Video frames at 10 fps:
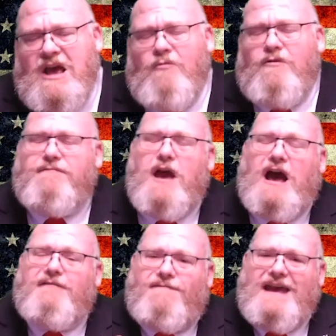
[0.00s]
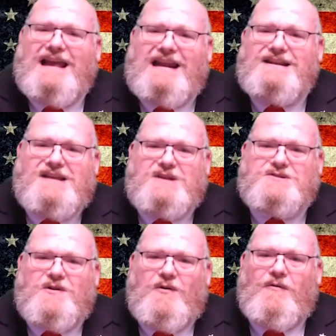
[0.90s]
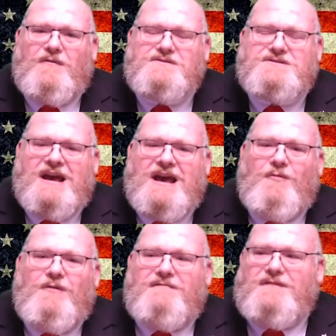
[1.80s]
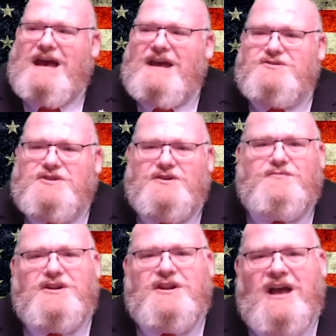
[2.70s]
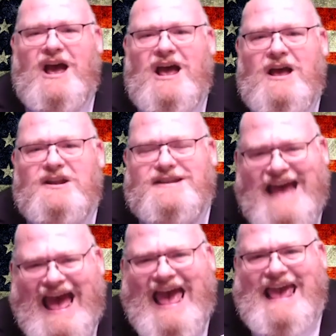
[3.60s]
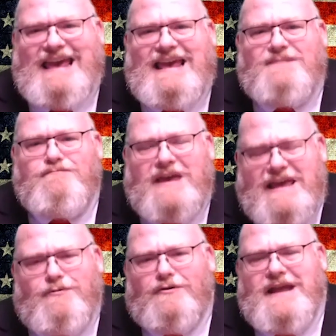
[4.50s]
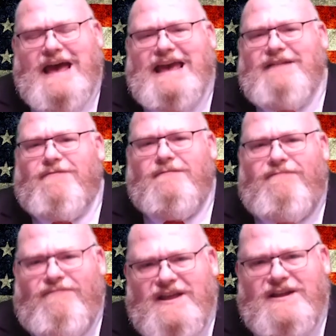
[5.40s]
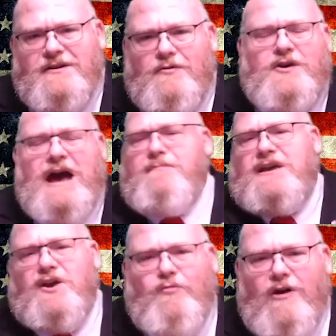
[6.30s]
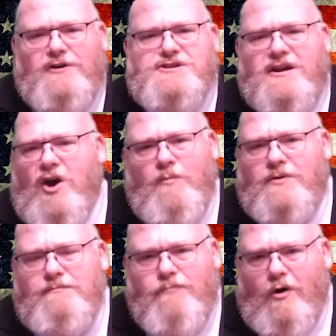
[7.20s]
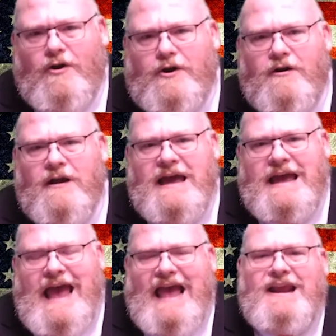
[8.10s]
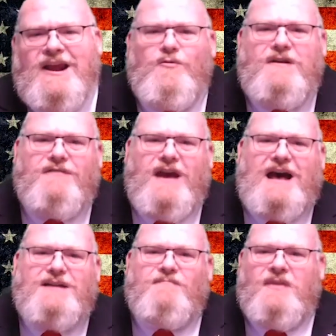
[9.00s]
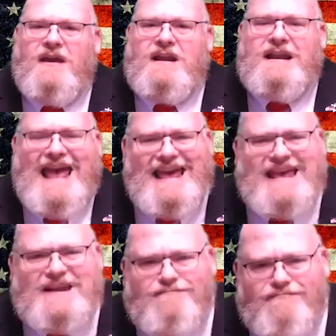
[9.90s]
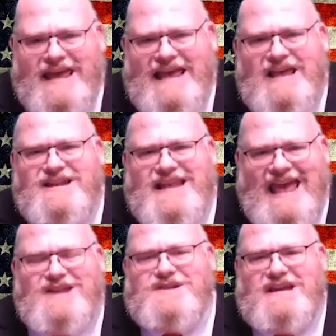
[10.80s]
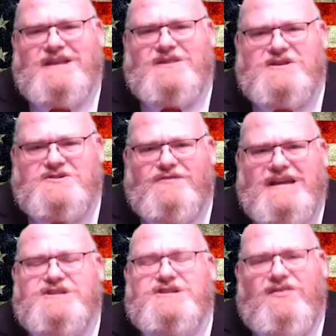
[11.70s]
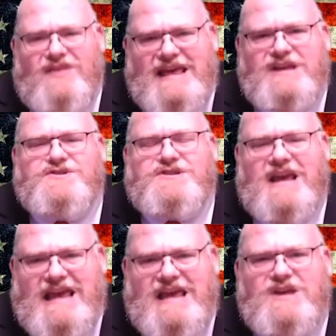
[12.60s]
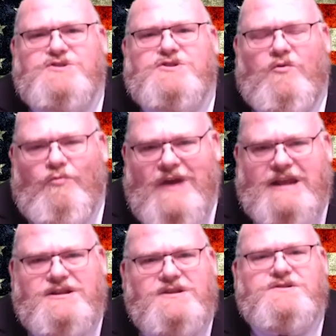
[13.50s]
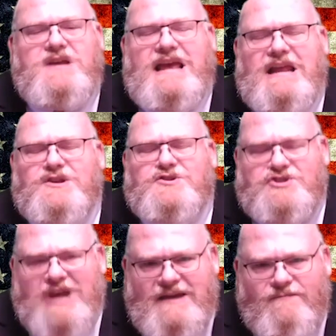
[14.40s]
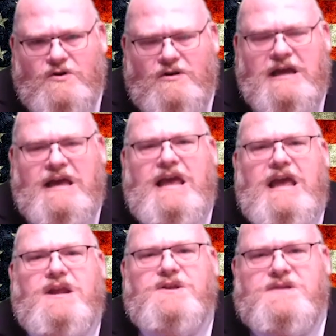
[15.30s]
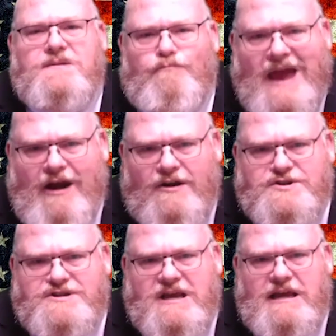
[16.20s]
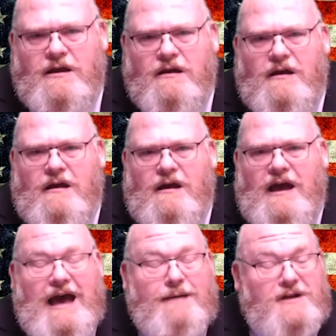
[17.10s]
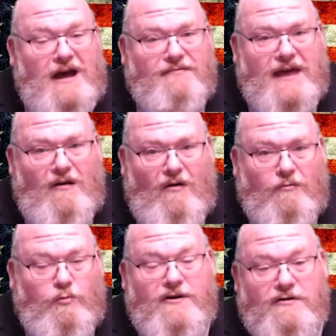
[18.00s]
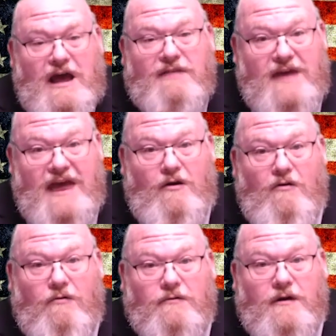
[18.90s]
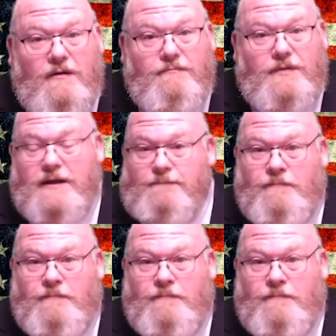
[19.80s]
We've got failing test scores. We've got children dying and people dying from fentanyl coming across an open border. And here we've got naked men dancing in the streets. This is horrendous. It is shameful. It is embarrassing. I'm not that old. We're not that old. But